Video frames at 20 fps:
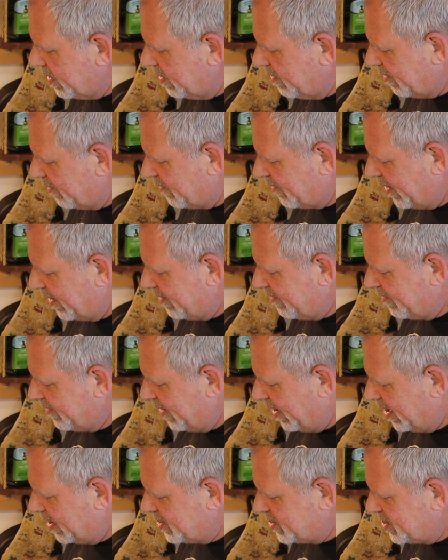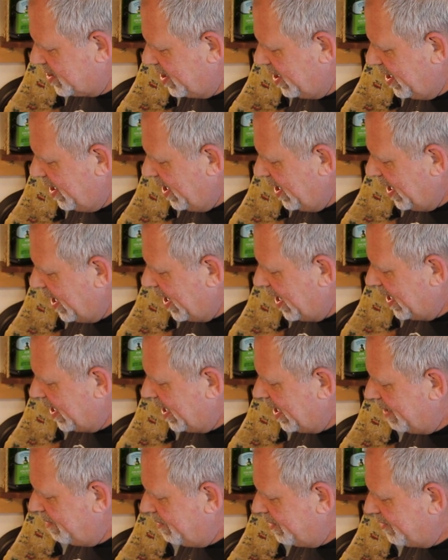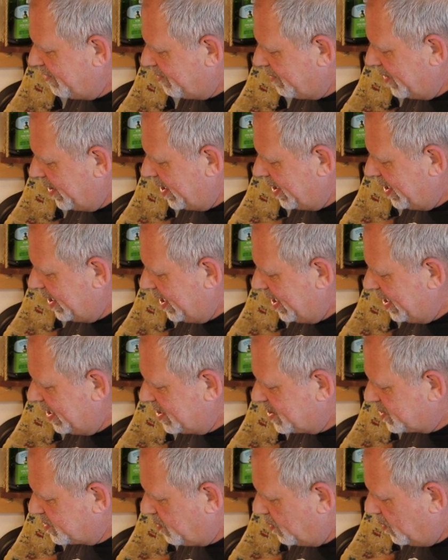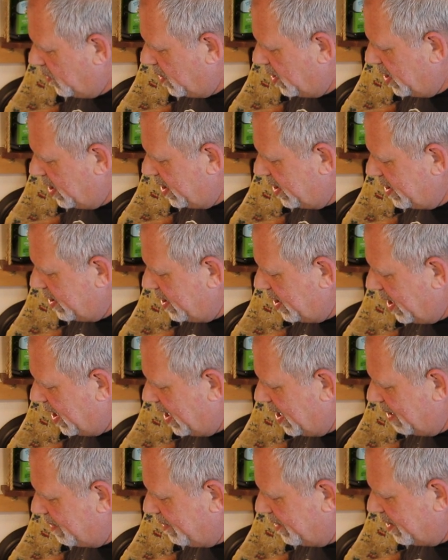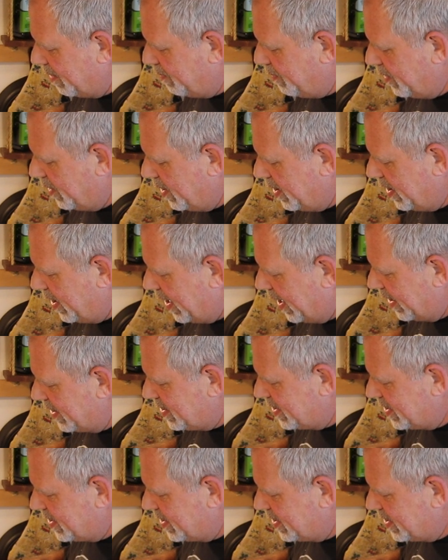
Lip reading: just like such, and in between each one I am going to put a